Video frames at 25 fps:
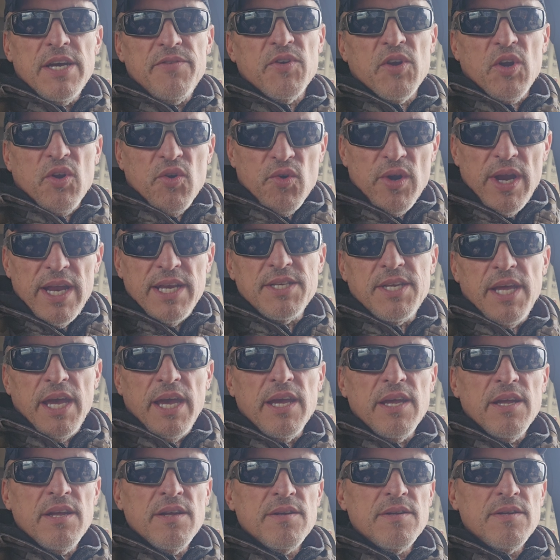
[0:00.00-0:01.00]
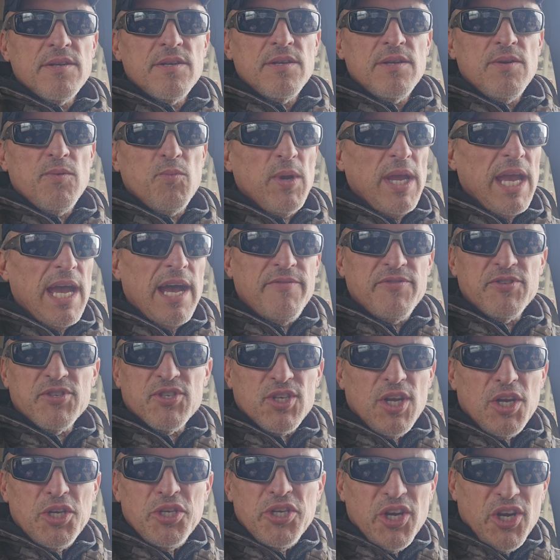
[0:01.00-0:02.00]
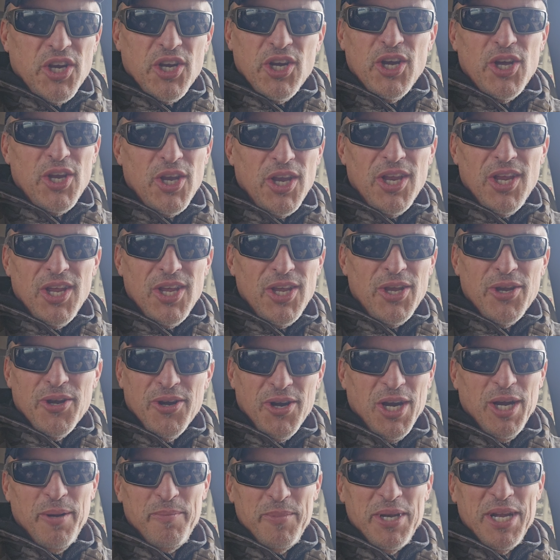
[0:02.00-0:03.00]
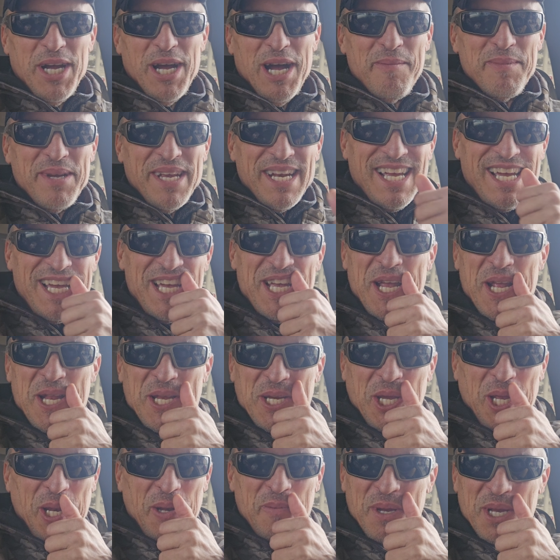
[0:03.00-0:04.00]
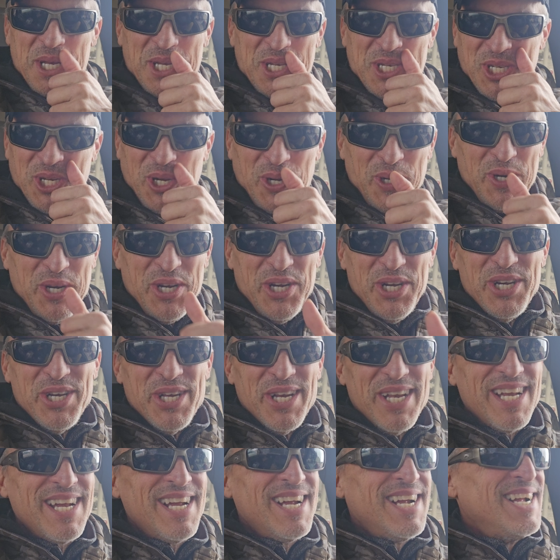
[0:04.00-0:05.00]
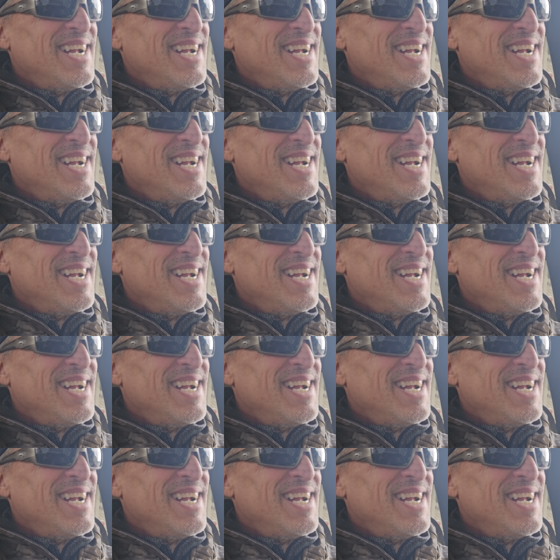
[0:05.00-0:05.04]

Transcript: Have a great day. We have such a good year coming up. I mean, it, it's going to be so good.